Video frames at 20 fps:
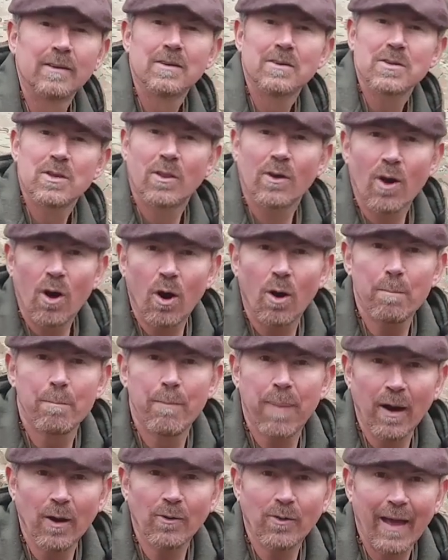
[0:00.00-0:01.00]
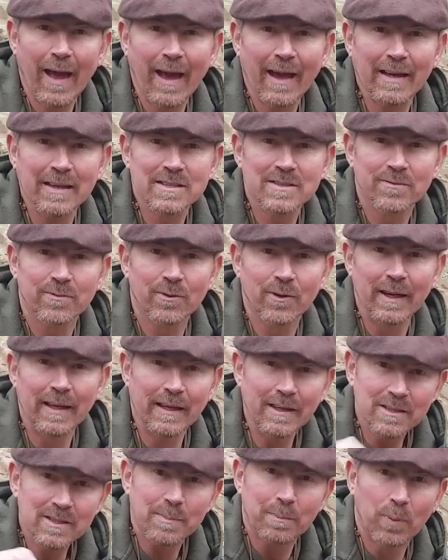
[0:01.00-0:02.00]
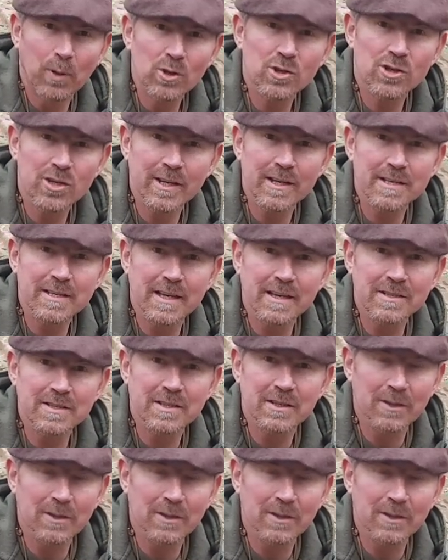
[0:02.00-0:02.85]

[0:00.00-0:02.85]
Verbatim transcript: So I've got both hands free to push this into